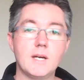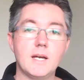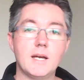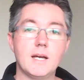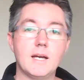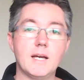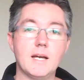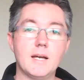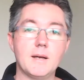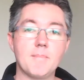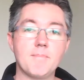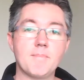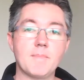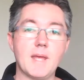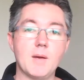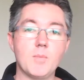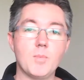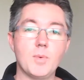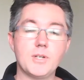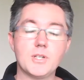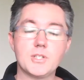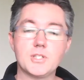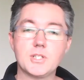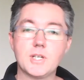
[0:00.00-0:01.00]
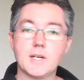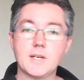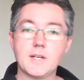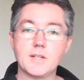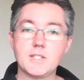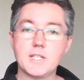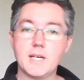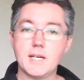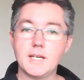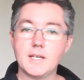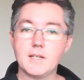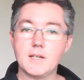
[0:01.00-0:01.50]
and we're just going to
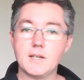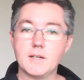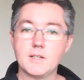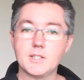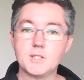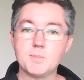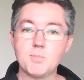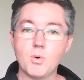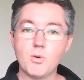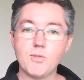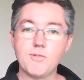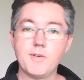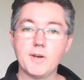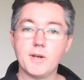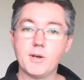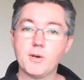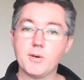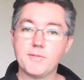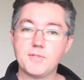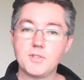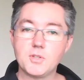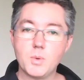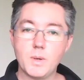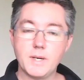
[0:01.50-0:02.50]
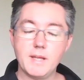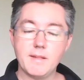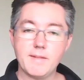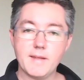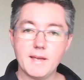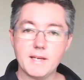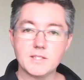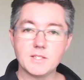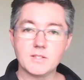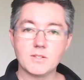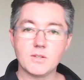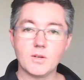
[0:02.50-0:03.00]
take a small figure of
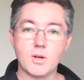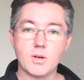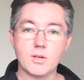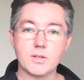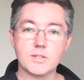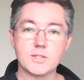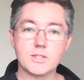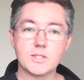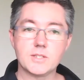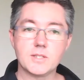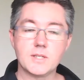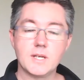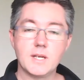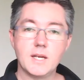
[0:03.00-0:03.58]
$20,000,